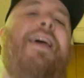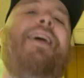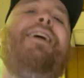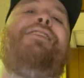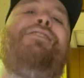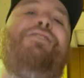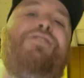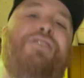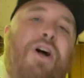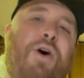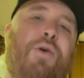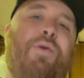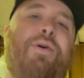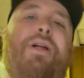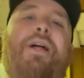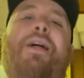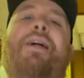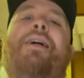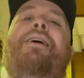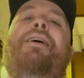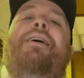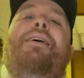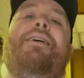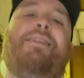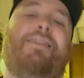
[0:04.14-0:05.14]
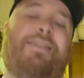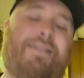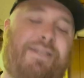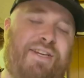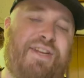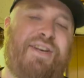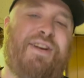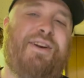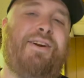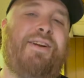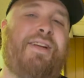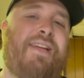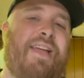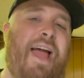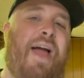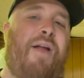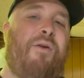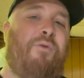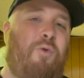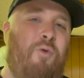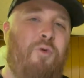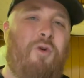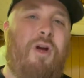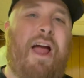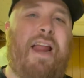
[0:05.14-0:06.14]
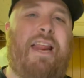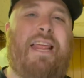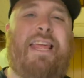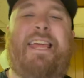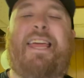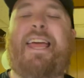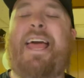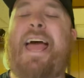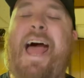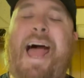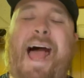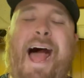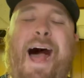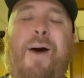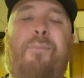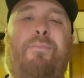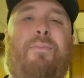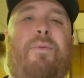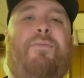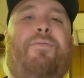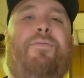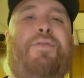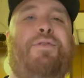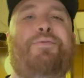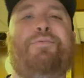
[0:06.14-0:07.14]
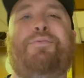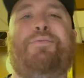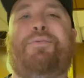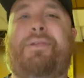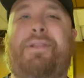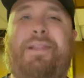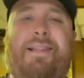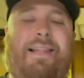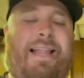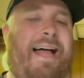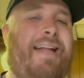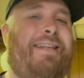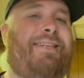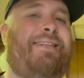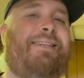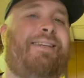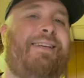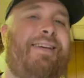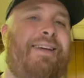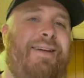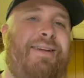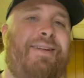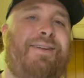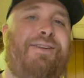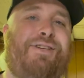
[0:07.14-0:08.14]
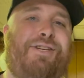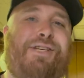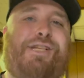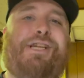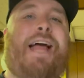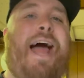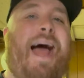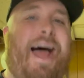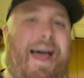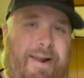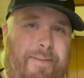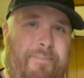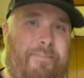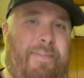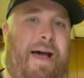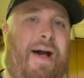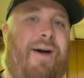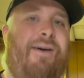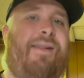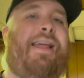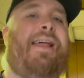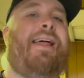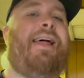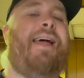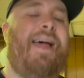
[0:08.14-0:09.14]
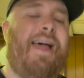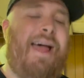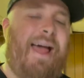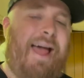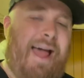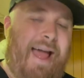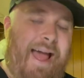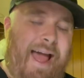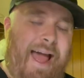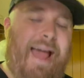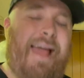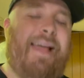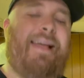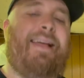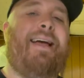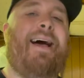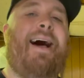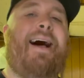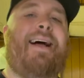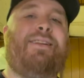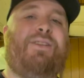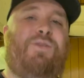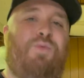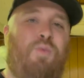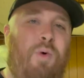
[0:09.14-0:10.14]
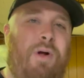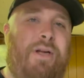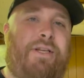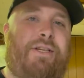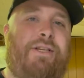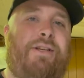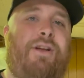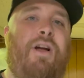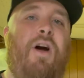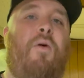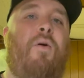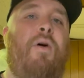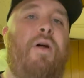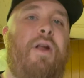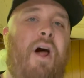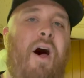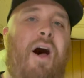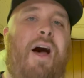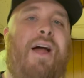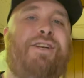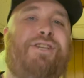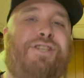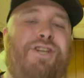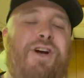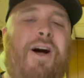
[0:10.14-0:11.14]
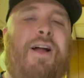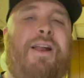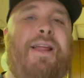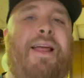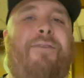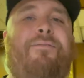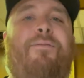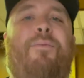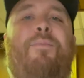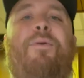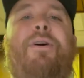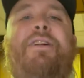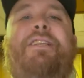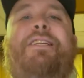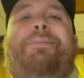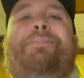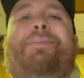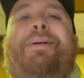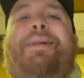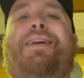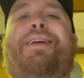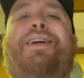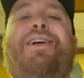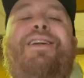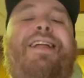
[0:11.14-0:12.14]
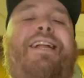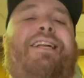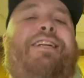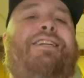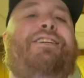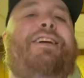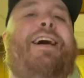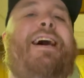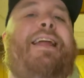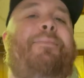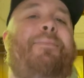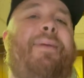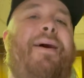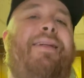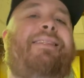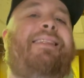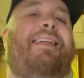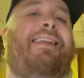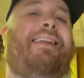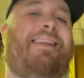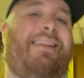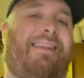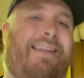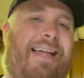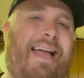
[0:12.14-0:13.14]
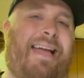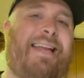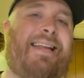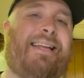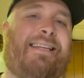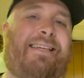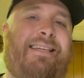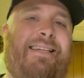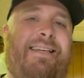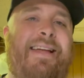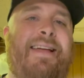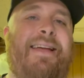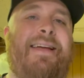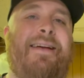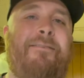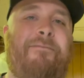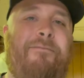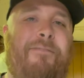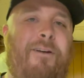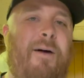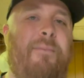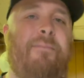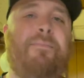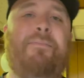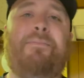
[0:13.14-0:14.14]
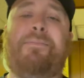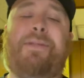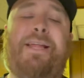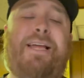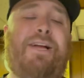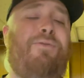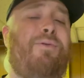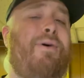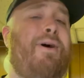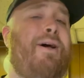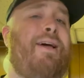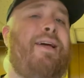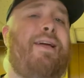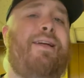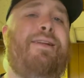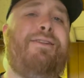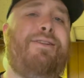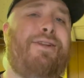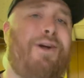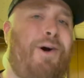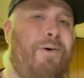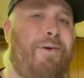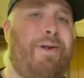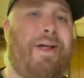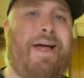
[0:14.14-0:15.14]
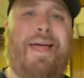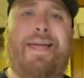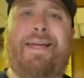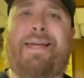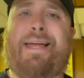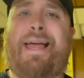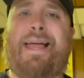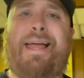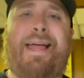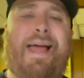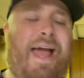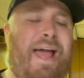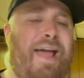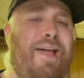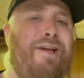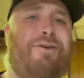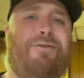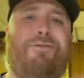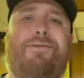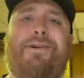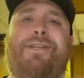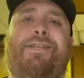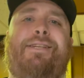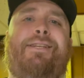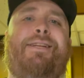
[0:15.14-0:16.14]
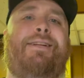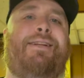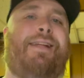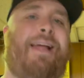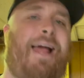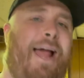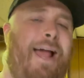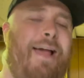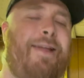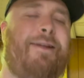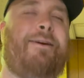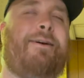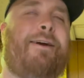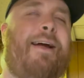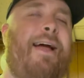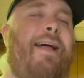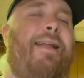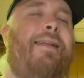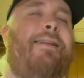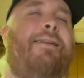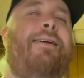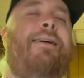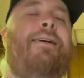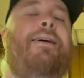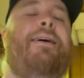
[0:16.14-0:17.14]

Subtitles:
Ignota, Sinner Get Ready, album review. Let's chat about it. Hey guys, what's going on? John here from What's Spinning here tonight to chat about the latest from Lingua Ignota, aka Kristen Hayter, and